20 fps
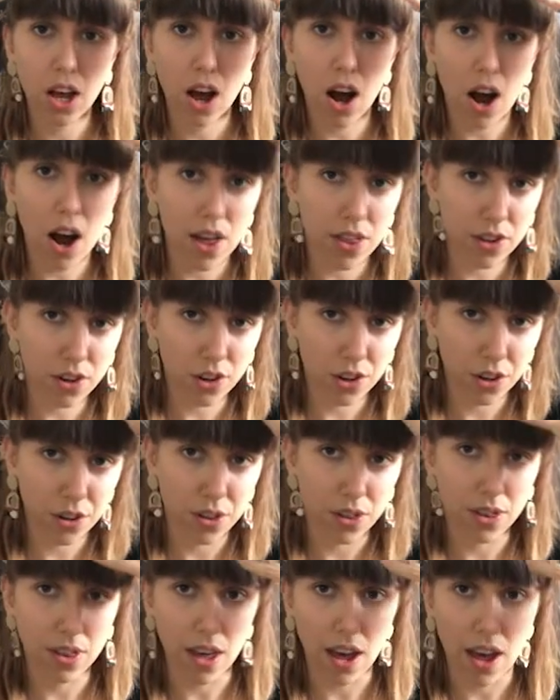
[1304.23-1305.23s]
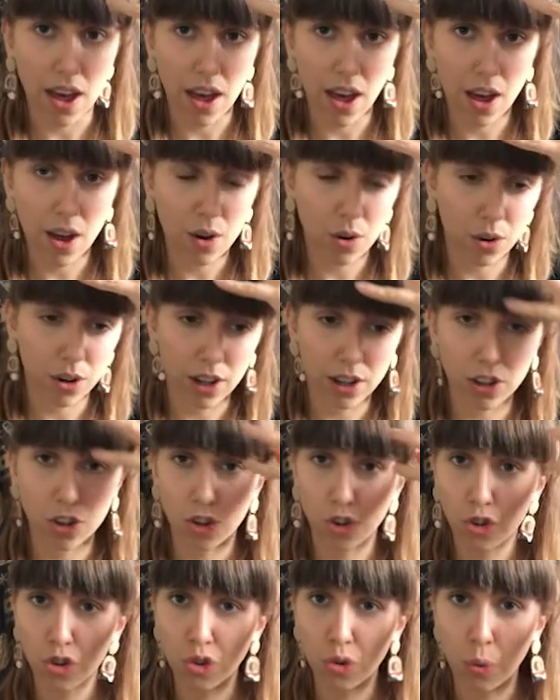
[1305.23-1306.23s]
either just there or like
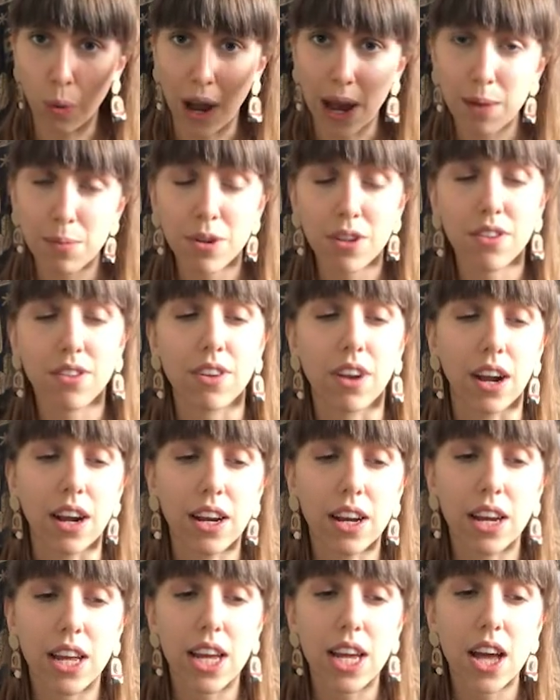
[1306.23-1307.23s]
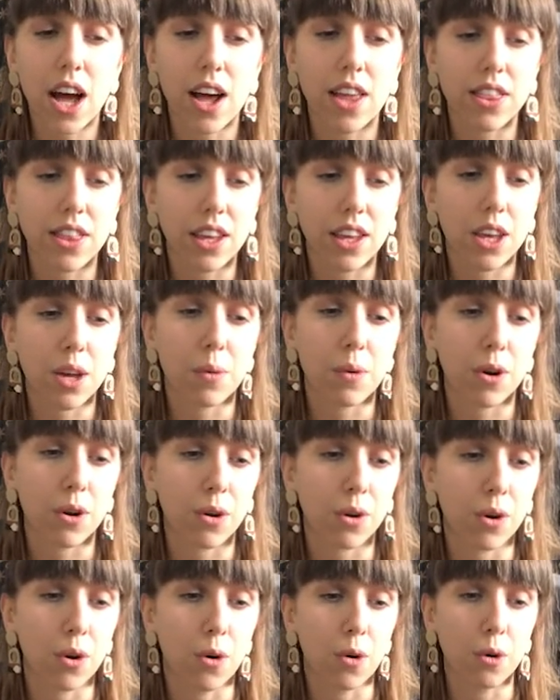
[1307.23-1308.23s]
just swept slightly, I think it would
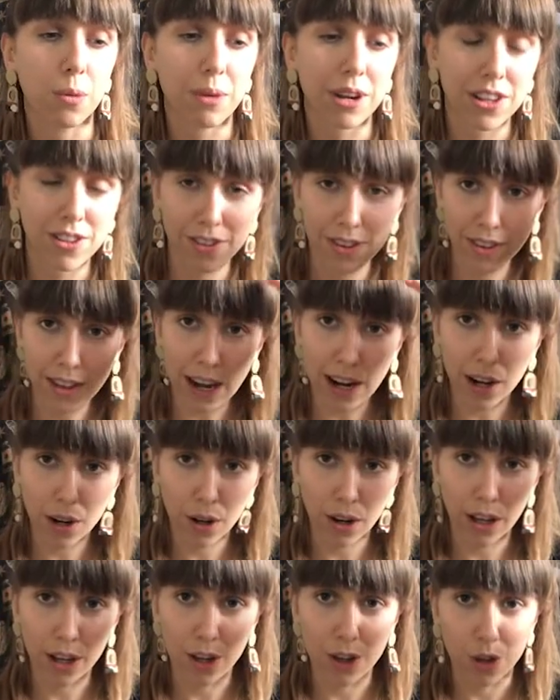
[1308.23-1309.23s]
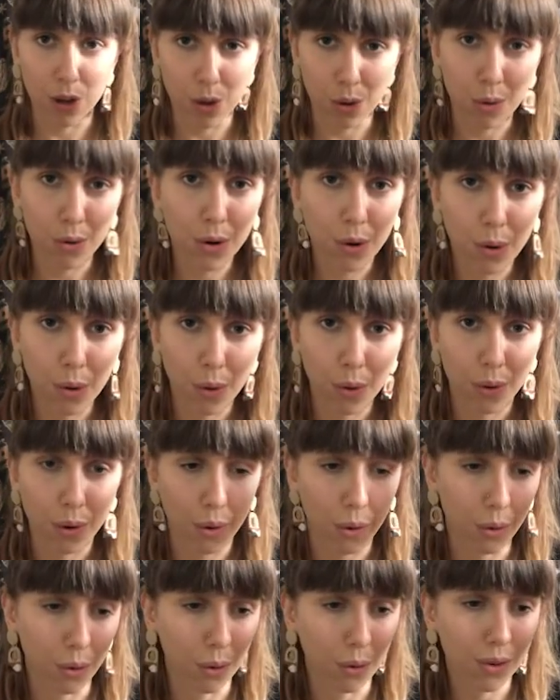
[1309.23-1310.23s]
look cool. But it's just that little like unicorn
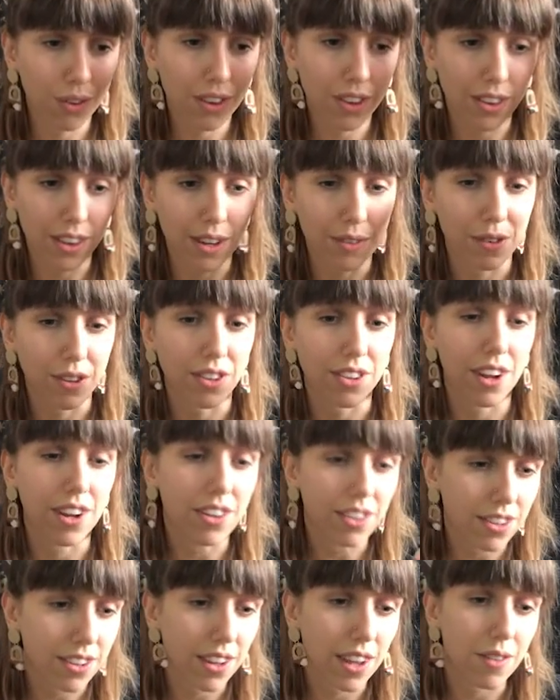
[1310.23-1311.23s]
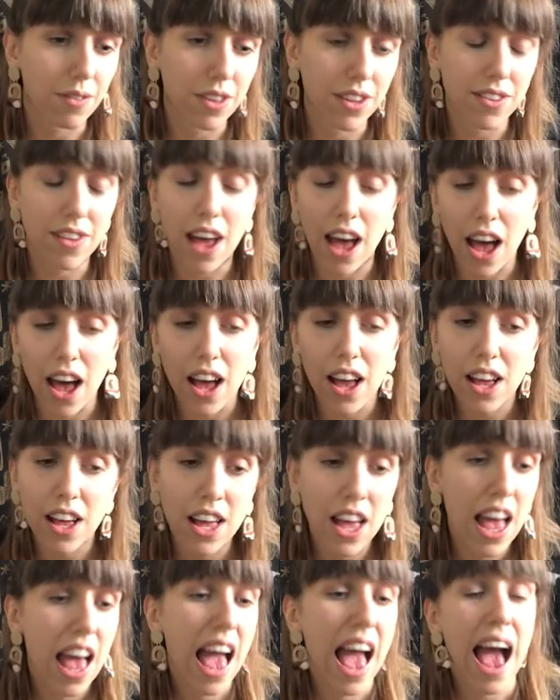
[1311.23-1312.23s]
horn that they've decided to give this hair,
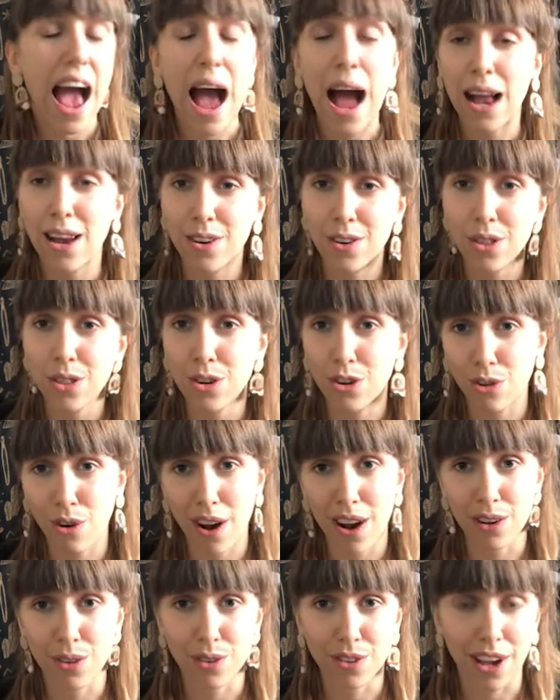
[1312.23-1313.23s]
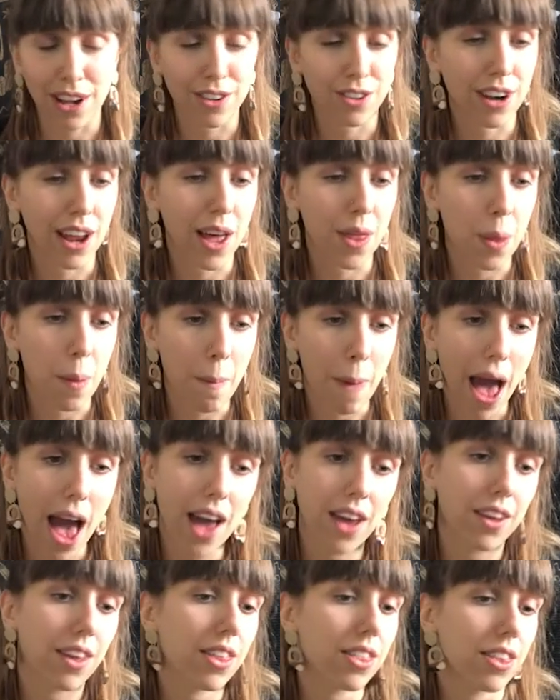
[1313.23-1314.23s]
and the triangle texture at the
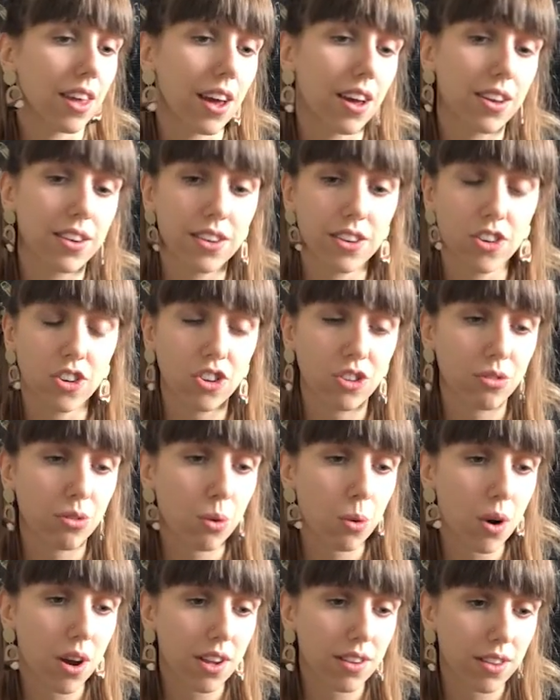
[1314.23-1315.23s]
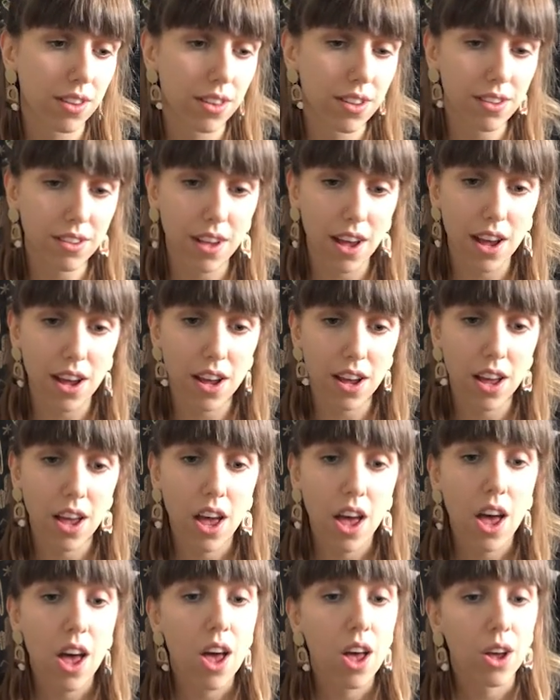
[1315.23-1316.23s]
back that just requires that this hair
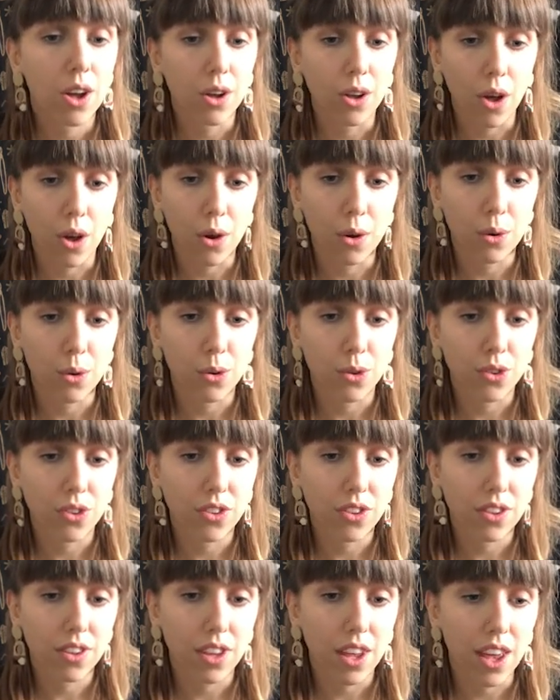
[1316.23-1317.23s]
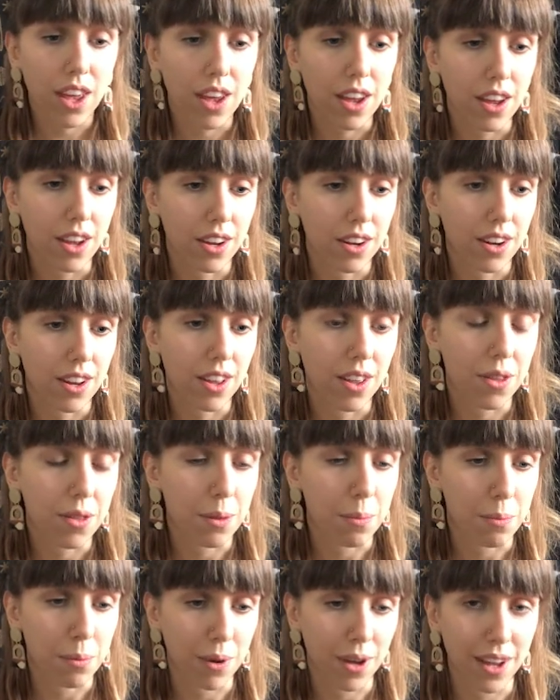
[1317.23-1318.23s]
goes in
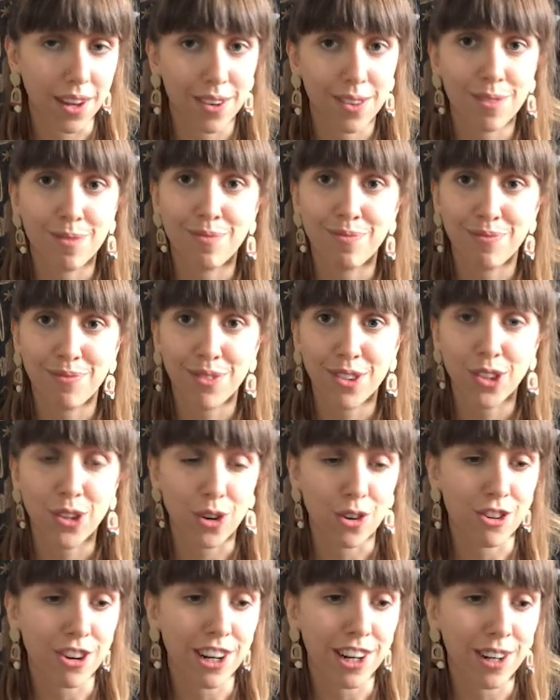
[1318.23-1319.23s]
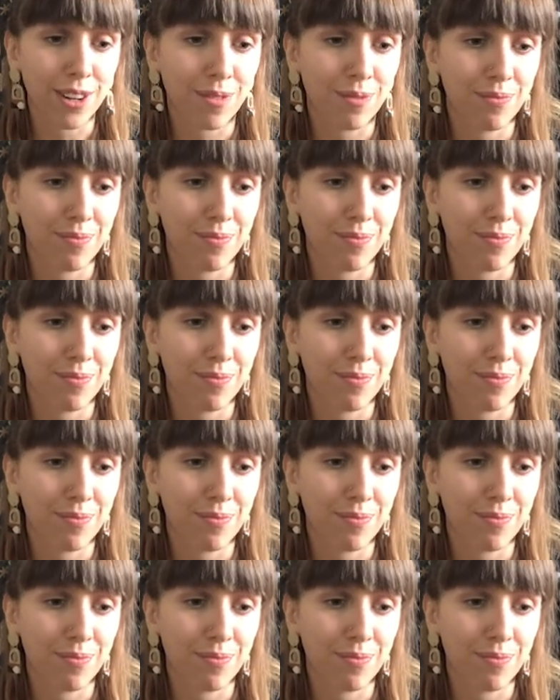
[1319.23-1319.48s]
the bin. Sorry.